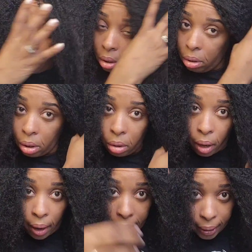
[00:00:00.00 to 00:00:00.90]

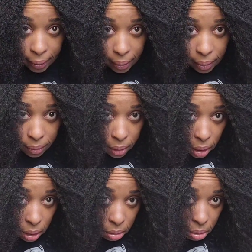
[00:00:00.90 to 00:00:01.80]
our hair
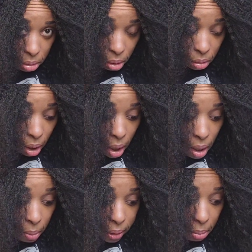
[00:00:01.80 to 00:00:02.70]
and,
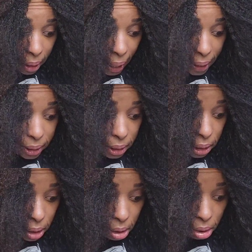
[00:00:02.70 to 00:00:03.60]
but the molasses